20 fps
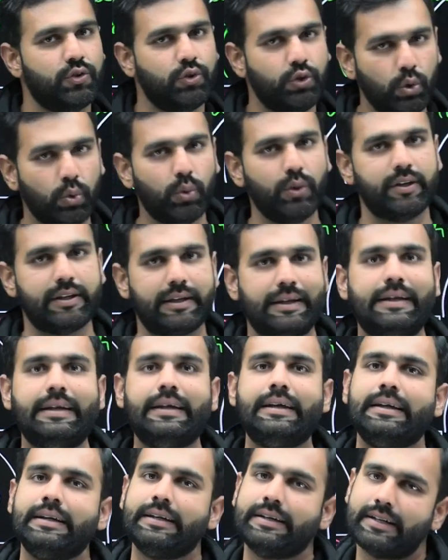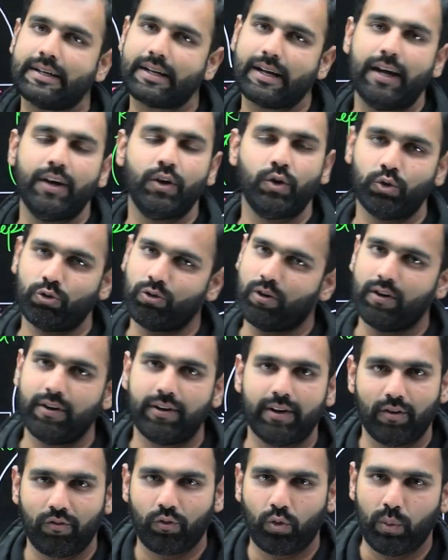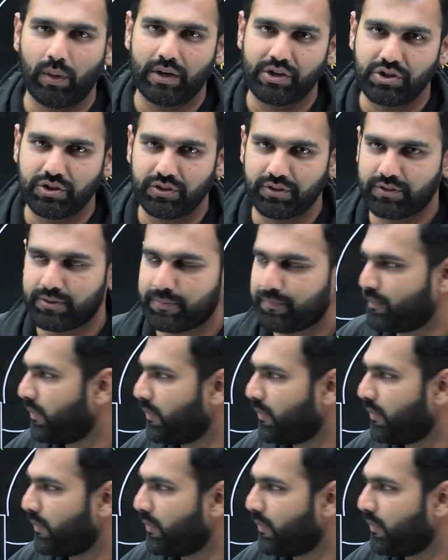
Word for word: Don't try to solve tough questions.